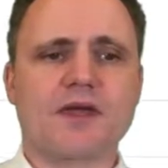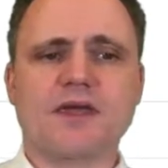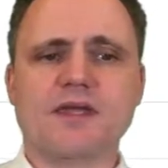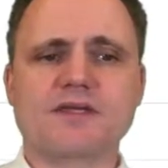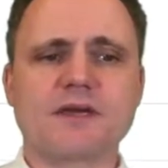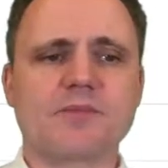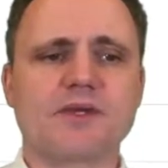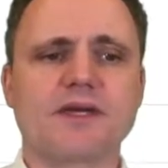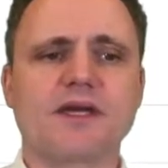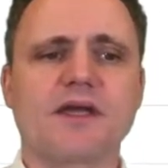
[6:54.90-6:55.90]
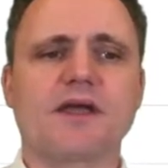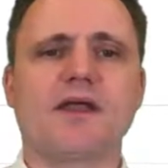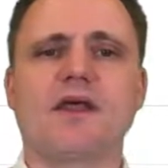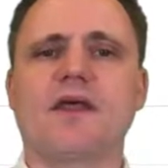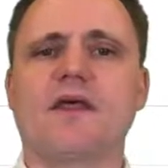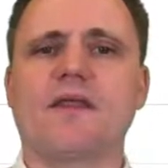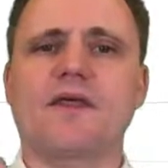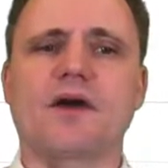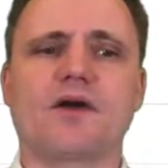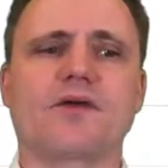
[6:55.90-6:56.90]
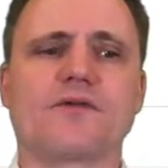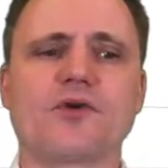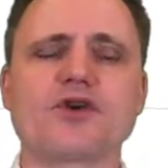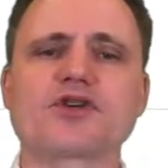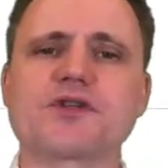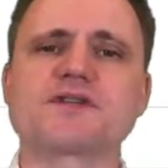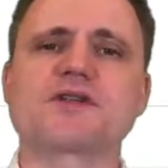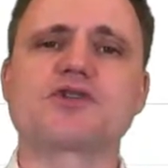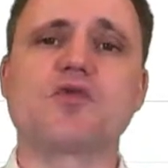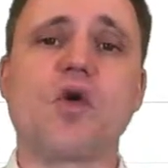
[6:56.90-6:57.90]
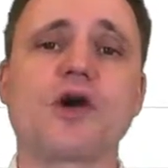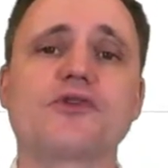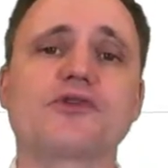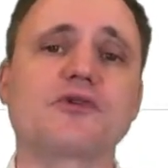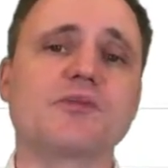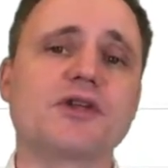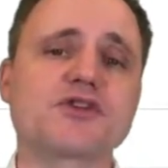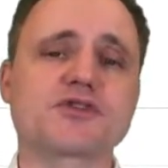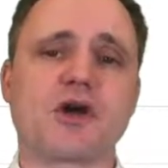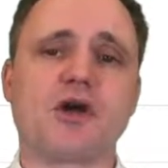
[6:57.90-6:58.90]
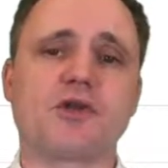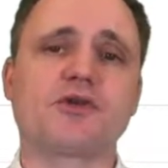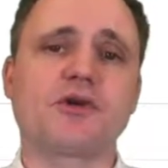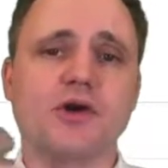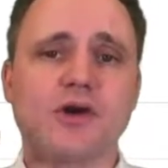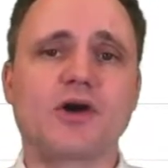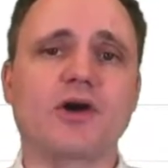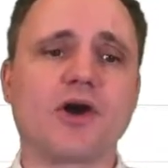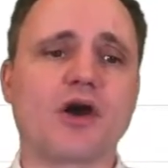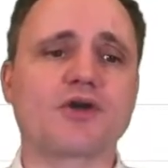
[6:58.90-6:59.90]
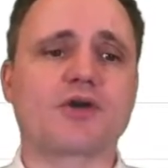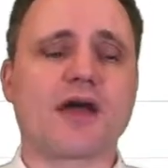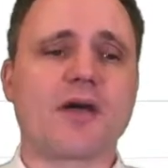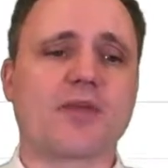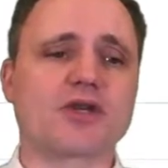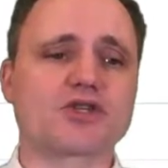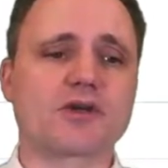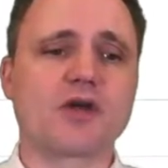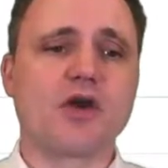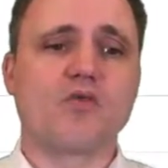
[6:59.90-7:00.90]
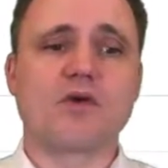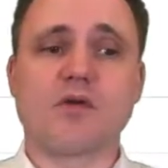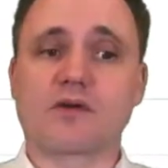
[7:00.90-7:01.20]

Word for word: it's simply the versions that you want to be installed on your app engine. We want